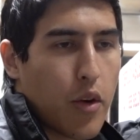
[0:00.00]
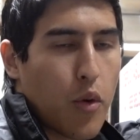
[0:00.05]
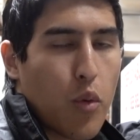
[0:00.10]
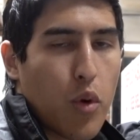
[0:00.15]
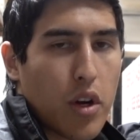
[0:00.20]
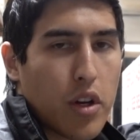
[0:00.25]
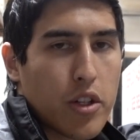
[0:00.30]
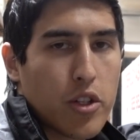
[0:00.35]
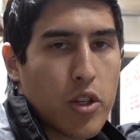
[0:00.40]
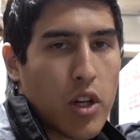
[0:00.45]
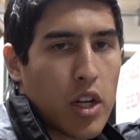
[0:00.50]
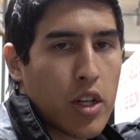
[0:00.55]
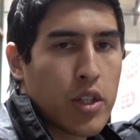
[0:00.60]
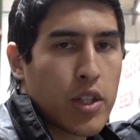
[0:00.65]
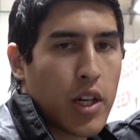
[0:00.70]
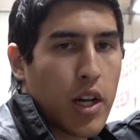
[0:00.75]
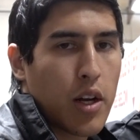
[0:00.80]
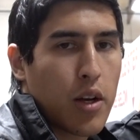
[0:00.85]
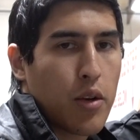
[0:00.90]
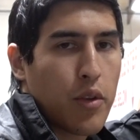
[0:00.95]
the work truck
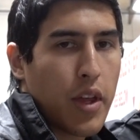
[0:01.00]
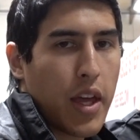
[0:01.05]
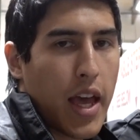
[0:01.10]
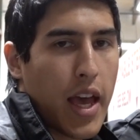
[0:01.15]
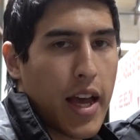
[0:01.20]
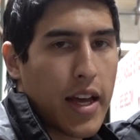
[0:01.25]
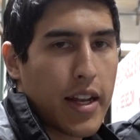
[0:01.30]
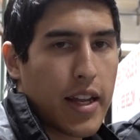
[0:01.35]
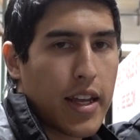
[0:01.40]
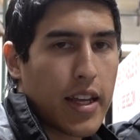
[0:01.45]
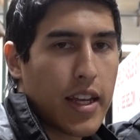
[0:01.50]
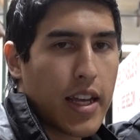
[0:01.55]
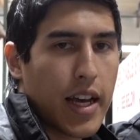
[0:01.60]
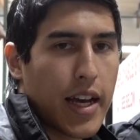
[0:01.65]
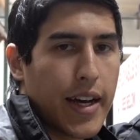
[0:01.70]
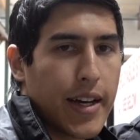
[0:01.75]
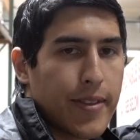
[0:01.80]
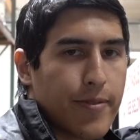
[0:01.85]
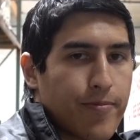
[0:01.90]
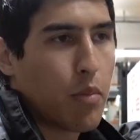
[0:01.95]
show. They had
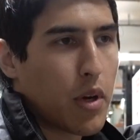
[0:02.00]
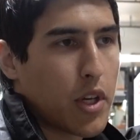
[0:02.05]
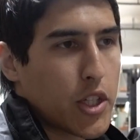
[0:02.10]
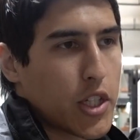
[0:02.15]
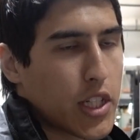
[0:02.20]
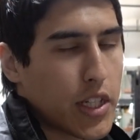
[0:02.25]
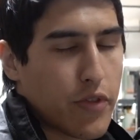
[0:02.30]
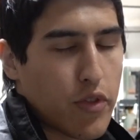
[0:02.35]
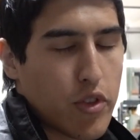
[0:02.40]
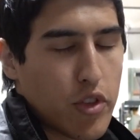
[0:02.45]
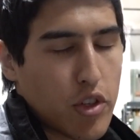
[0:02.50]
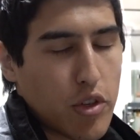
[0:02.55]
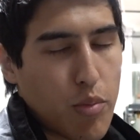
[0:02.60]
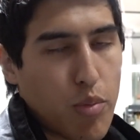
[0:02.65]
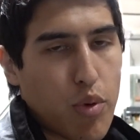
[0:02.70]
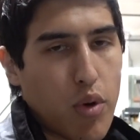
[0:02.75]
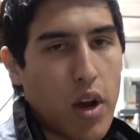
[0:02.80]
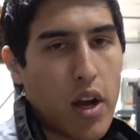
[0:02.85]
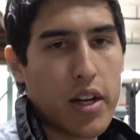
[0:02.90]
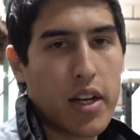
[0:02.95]
a bunch of different new
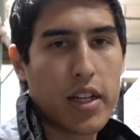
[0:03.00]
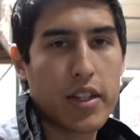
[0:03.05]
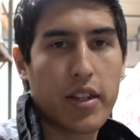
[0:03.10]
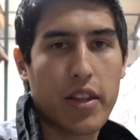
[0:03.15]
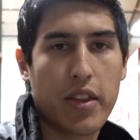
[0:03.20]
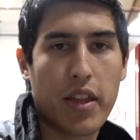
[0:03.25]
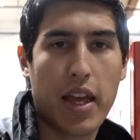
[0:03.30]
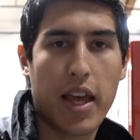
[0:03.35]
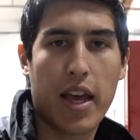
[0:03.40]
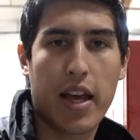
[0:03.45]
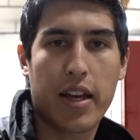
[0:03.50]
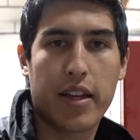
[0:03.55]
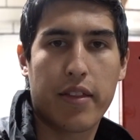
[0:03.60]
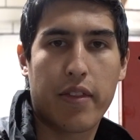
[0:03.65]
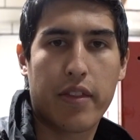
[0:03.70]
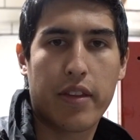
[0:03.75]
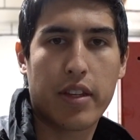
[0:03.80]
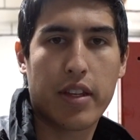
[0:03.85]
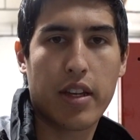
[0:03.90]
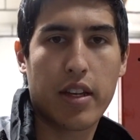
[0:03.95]
product. They had
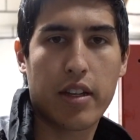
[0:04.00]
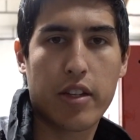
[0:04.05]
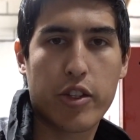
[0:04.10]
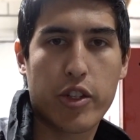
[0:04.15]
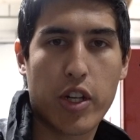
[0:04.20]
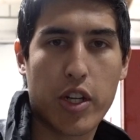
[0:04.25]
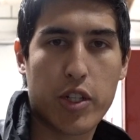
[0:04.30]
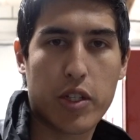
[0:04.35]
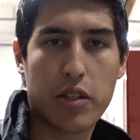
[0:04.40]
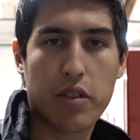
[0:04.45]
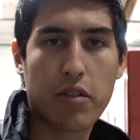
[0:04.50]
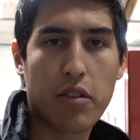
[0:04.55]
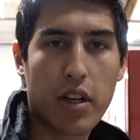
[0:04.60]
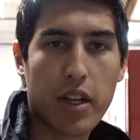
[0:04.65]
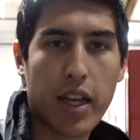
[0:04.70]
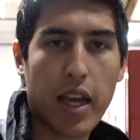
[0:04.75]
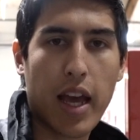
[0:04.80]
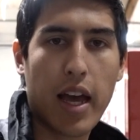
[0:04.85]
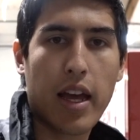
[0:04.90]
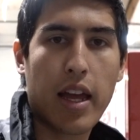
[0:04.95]
the judges
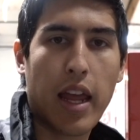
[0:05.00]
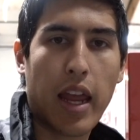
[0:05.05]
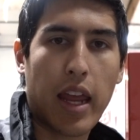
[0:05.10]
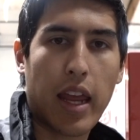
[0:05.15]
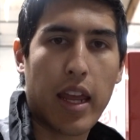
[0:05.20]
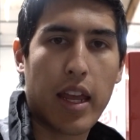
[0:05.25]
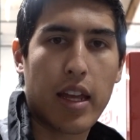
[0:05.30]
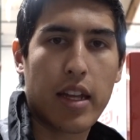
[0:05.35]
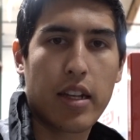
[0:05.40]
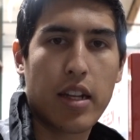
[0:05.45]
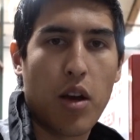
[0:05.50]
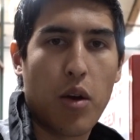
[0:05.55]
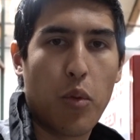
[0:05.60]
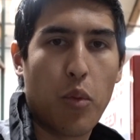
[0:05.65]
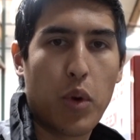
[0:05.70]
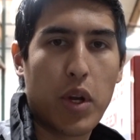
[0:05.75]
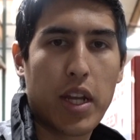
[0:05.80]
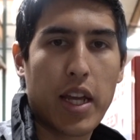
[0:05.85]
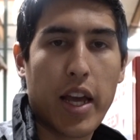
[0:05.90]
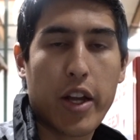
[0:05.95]
look at, and
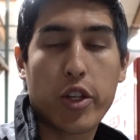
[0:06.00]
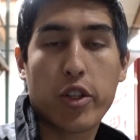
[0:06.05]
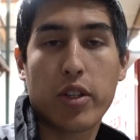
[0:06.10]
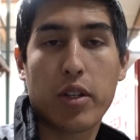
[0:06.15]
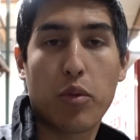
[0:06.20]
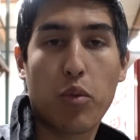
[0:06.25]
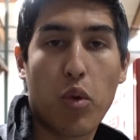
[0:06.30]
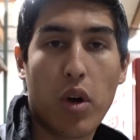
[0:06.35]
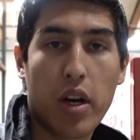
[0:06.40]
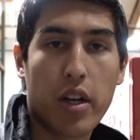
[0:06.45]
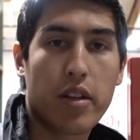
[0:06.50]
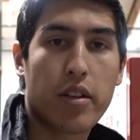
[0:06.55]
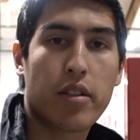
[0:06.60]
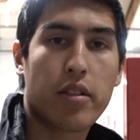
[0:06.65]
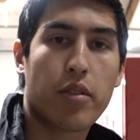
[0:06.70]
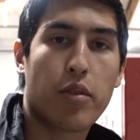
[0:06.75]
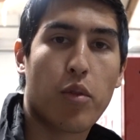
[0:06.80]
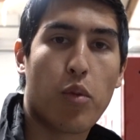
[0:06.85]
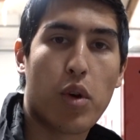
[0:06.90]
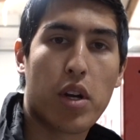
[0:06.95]
we actually
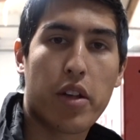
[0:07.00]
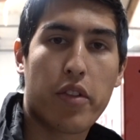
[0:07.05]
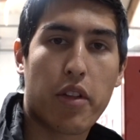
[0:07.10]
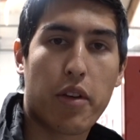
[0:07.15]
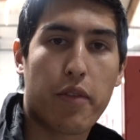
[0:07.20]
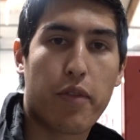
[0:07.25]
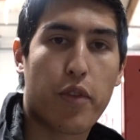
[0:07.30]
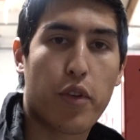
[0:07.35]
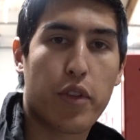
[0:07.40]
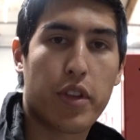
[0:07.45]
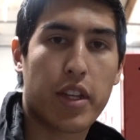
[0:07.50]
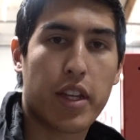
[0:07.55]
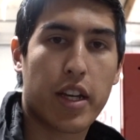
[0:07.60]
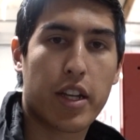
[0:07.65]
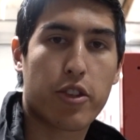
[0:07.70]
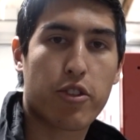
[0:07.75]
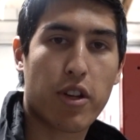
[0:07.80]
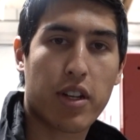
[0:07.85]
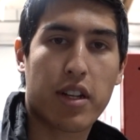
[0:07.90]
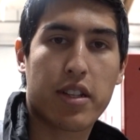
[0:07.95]
won one of them for
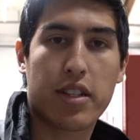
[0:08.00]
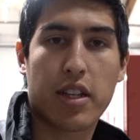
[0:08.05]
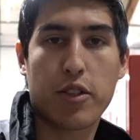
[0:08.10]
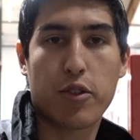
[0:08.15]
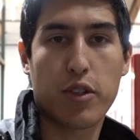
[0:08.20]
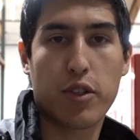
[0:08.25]
the truck accessory